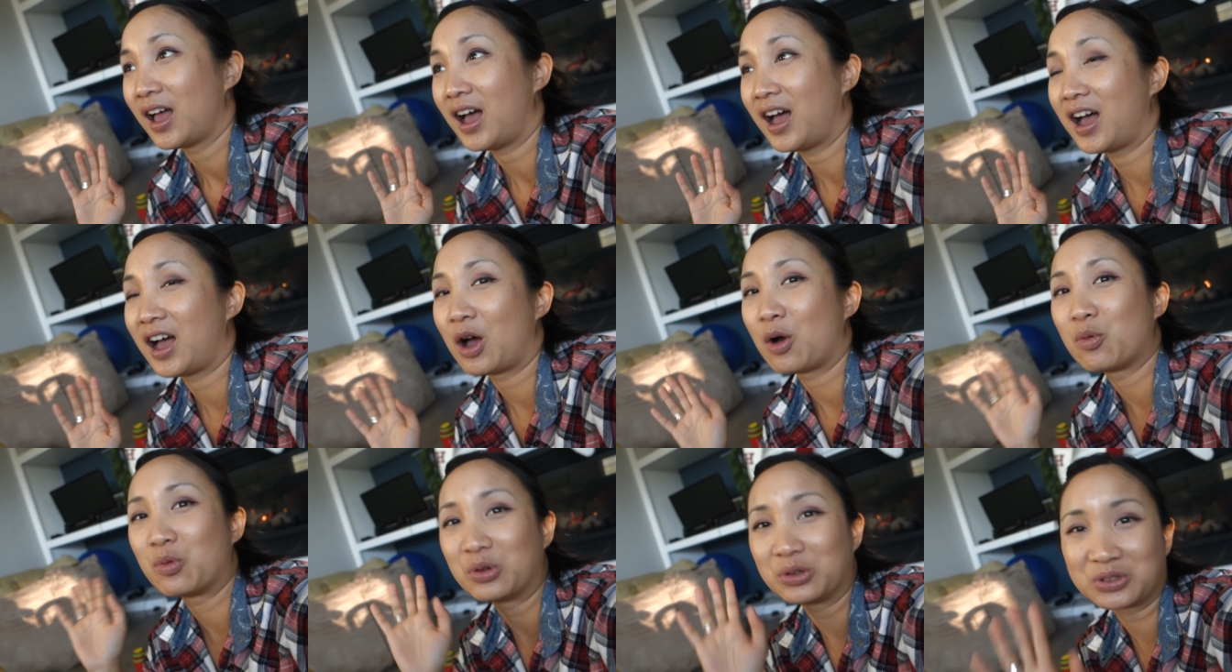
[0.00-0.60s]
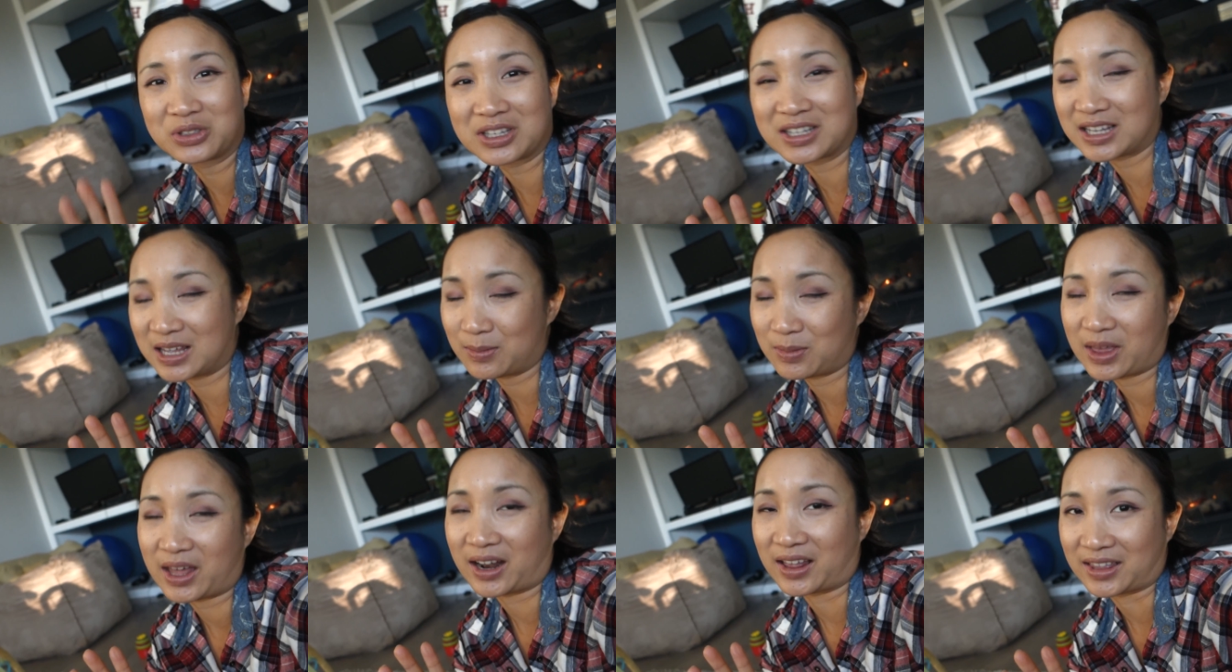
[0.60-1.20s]
uh, we'll just
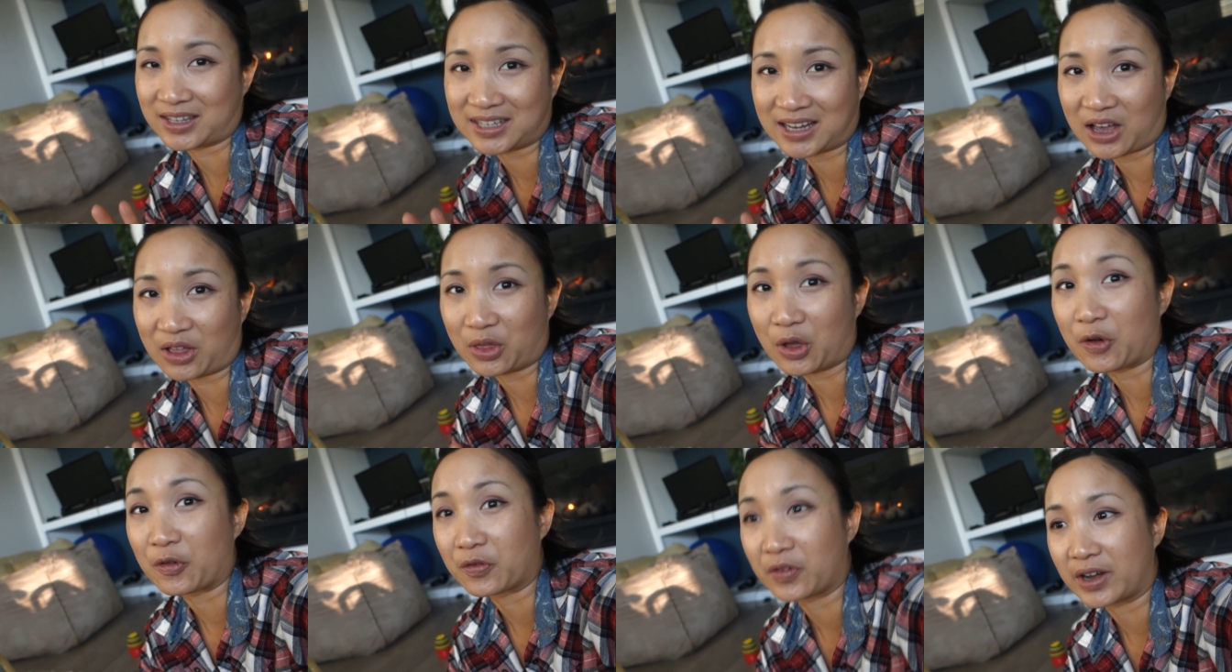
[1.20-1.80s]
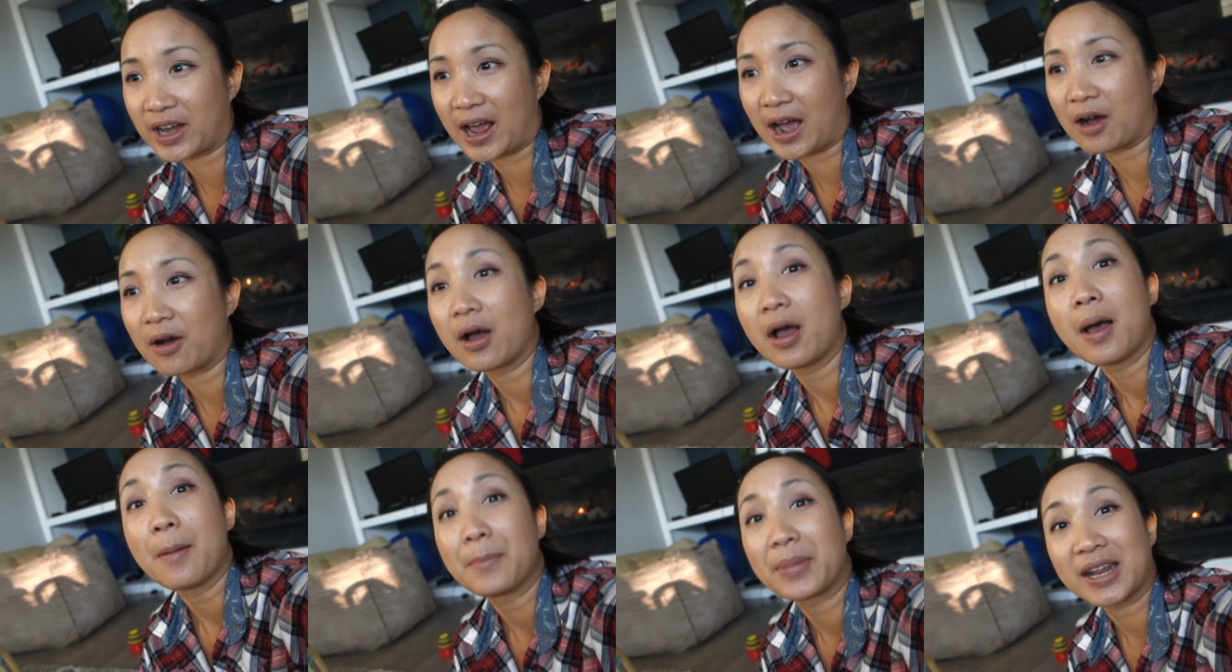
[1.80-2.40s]
keep that on the down low for now.
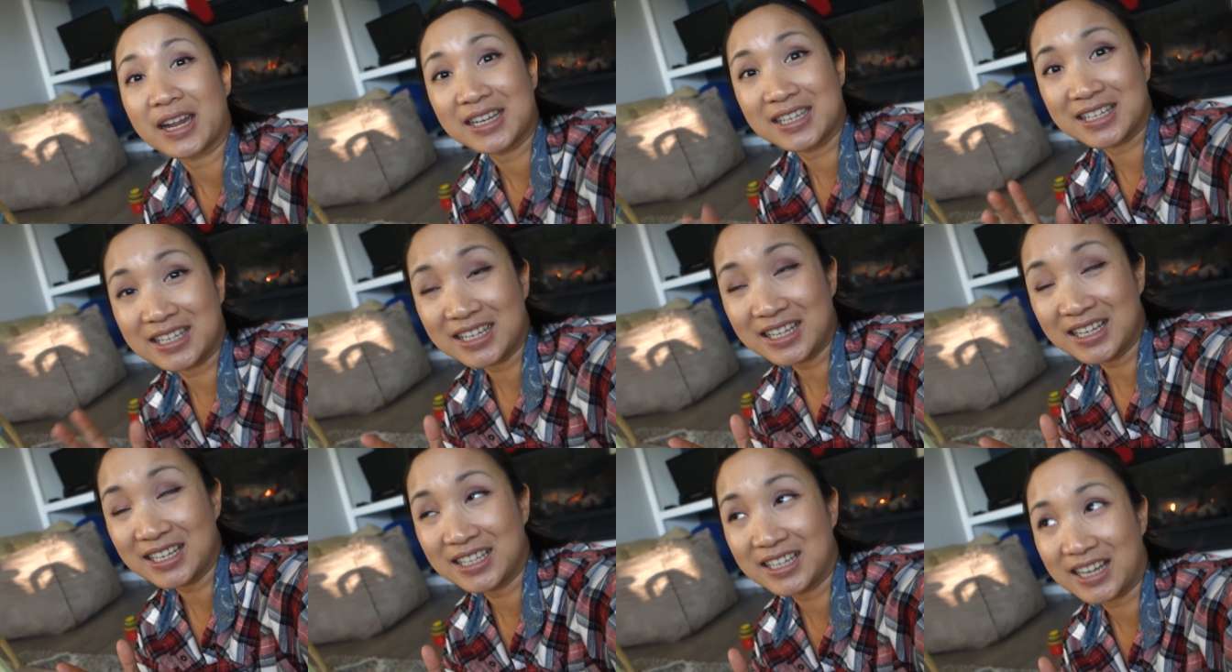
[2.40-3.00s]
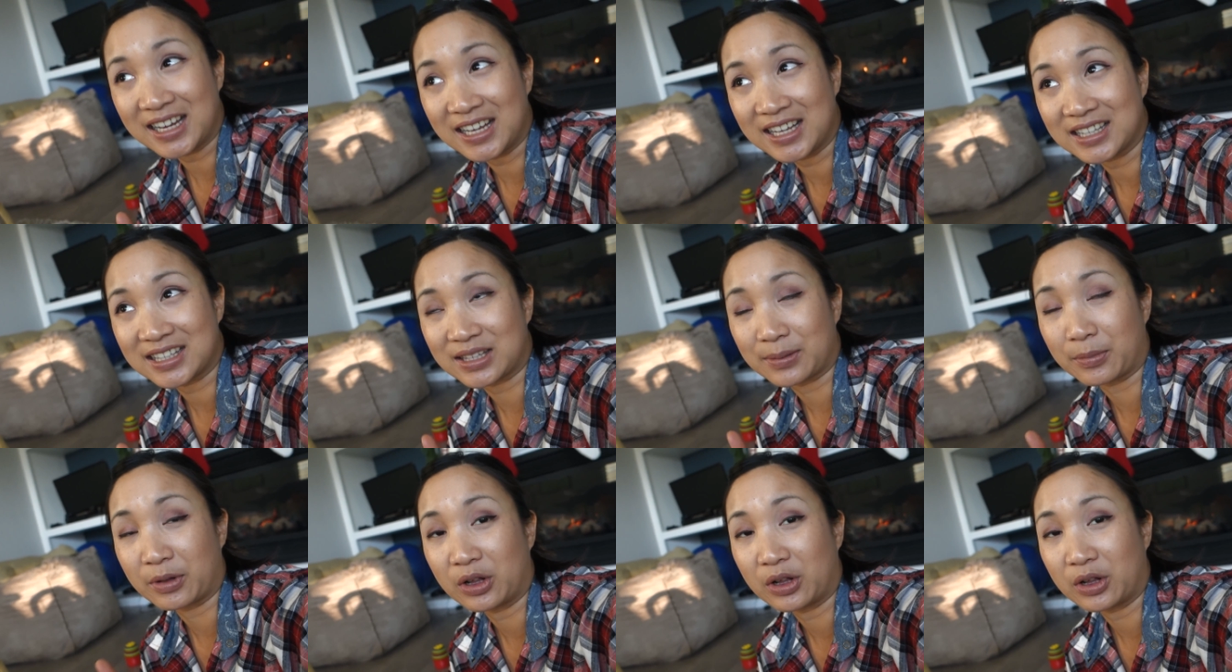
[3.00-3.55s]
But I did get some